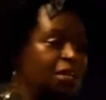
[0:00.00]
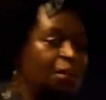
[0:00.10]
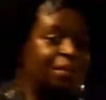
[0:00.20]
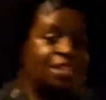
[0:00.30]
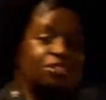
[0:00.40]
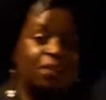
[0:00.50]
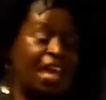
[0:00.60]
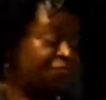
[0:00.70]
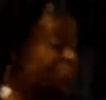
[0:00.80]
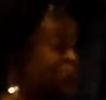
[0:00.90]
but I do
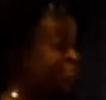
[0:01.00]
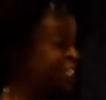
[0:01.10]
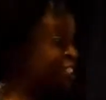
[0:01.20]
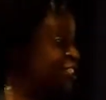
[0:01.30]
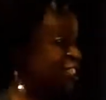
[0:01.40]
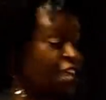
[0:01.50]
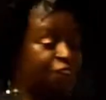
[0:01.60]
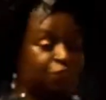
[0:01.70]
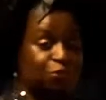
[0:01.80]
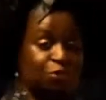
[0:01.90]
have 30 nieces and
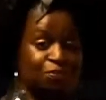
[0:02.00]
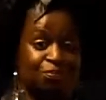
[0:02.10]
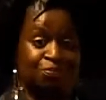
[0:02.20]
nephews.